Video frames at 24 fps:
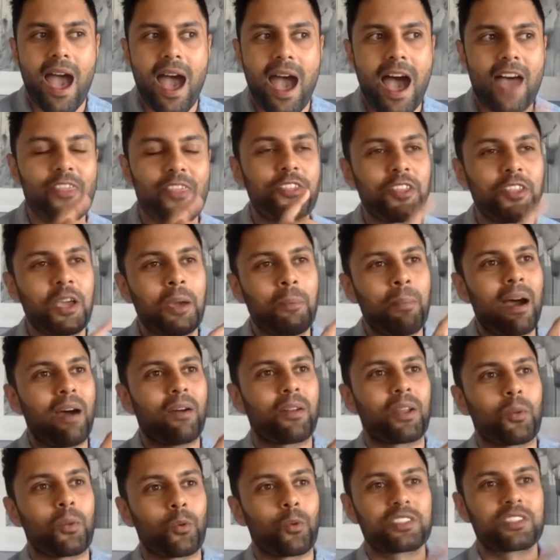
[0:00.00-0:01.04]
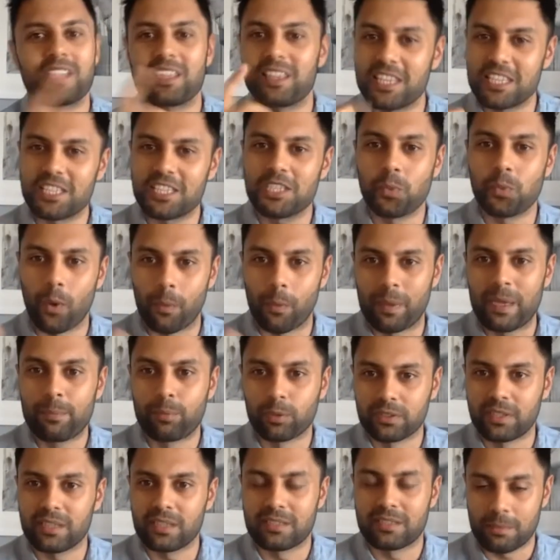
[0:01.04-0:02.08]
And the thing about it was that this is what
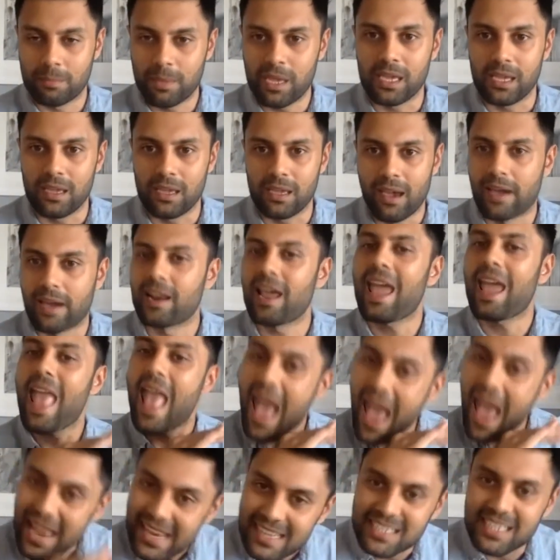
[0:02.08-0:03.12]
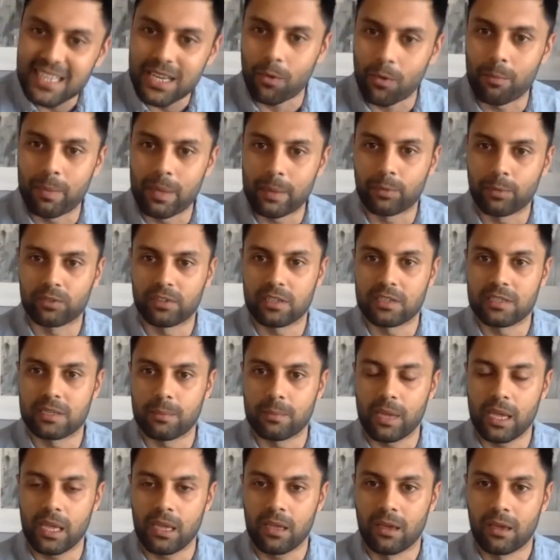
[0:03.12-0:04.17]
people did to me. And I hated it when people did to
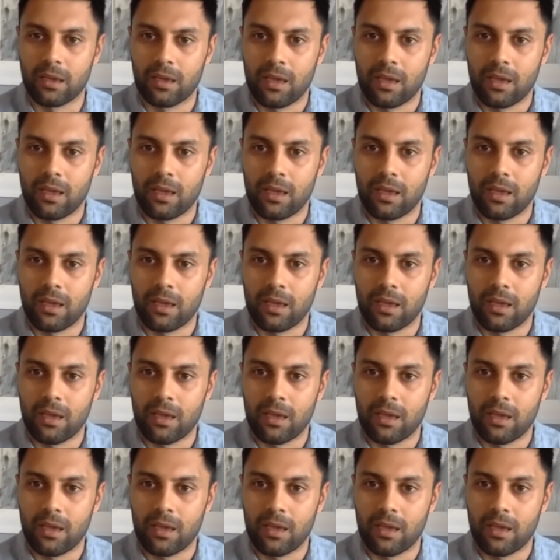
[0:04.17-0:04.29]
me.